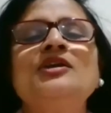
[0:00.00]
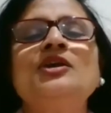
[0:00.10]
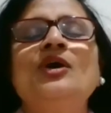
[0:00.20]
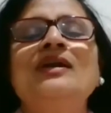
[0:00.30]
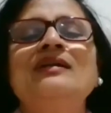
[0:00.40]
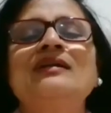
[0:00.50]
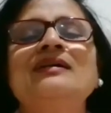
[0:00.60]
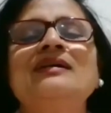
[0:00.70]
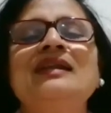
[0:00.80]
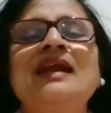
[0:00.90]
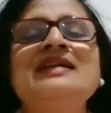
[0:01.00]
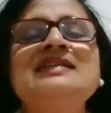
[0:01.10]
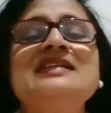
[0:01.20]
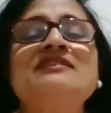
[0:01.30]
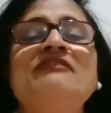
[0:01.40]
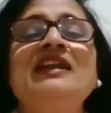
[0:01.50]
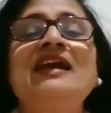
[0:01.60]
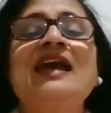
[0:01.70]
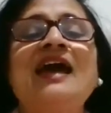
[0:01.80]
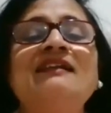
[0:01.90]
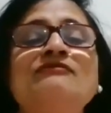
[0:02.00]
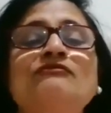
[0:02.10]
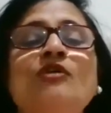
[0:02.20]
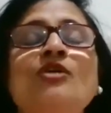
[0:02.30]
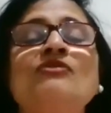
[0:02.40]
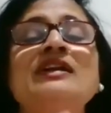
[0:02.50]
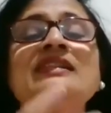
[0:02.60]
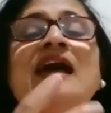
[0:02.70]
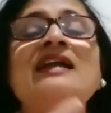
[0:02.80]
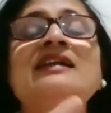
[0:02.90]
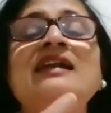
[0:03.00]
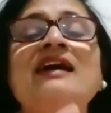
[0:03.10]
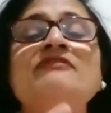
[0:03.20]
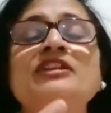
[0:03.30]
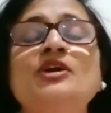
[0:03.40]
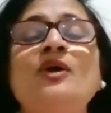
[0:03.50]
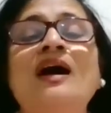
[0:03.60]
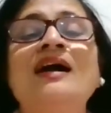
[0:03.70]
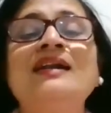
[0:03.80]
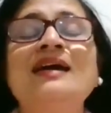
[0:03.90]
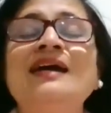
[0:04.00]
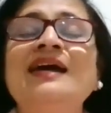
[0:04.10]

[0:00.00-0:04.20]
your grandson will carry forward that love in your heart.